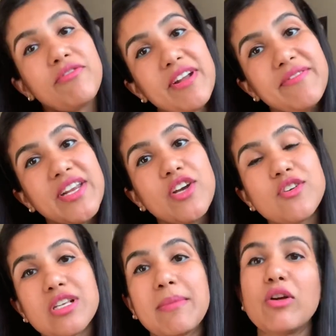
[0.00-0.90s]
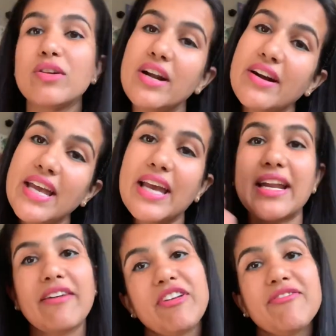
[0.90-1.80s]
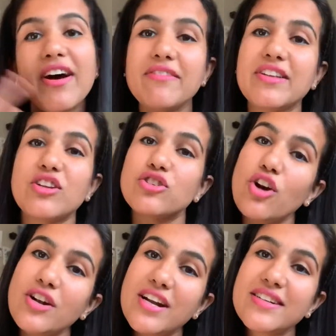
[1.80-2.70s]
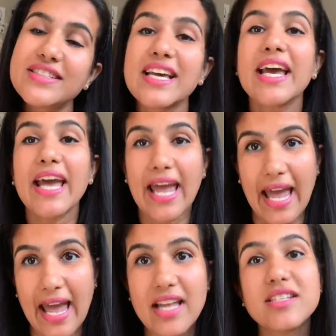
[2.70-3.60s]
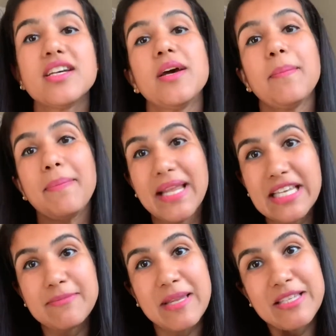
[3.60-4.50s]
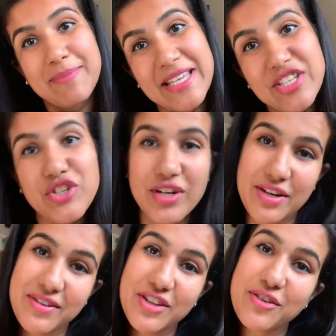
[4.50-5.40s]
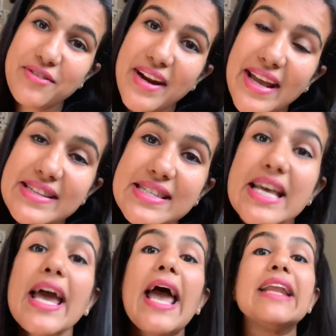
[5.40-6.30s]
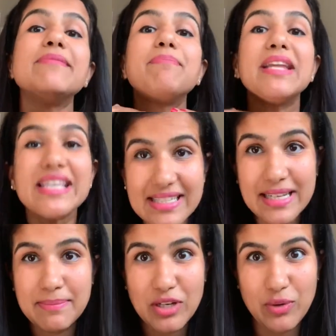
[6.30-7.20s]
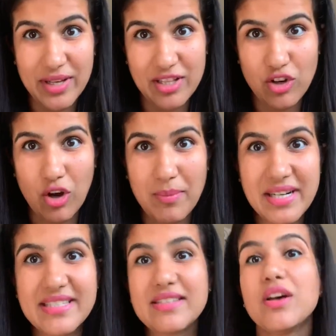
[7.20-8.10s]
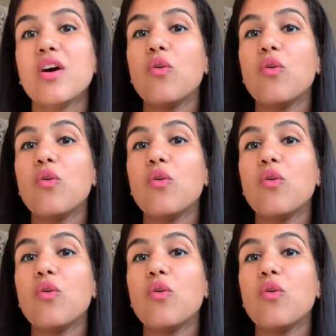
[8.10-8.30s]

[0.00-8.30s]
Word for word: fun videos about learning and having fun with your toddlers and please please please share with your friends and please let me know in the comments